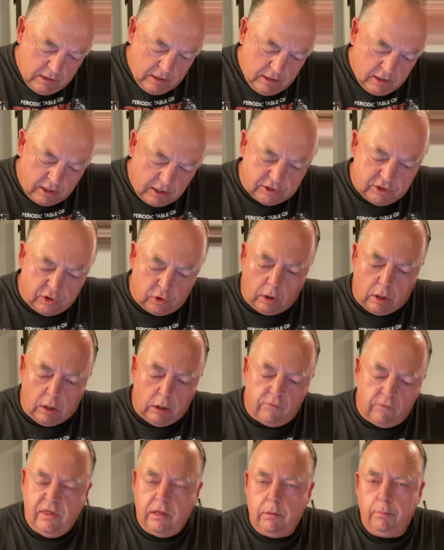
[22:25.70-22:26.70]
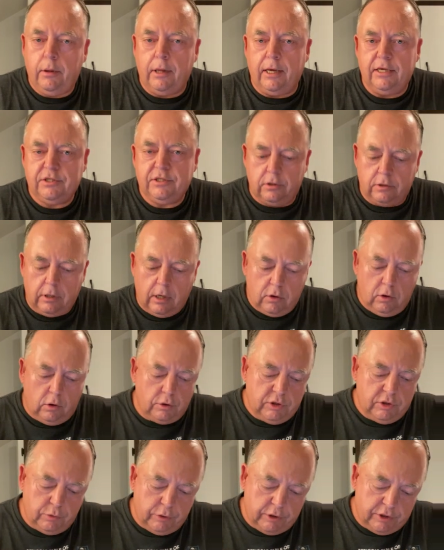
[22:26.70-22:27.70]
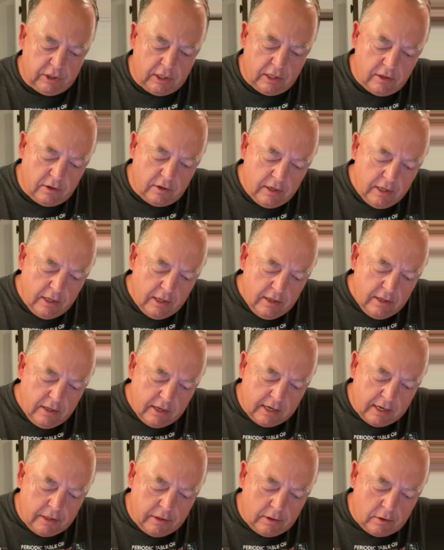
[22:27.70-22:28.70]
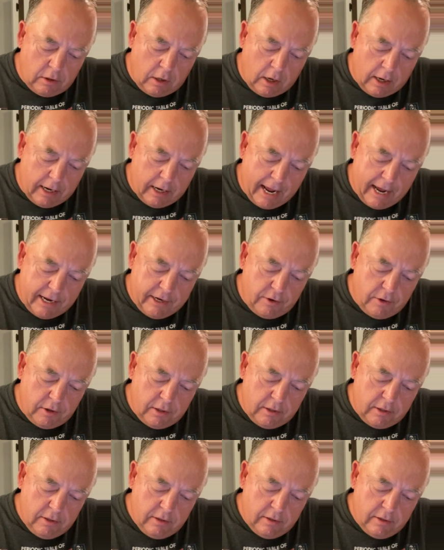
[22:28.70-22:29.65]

because they're all over the place. They're not close to each other, and they're not accurate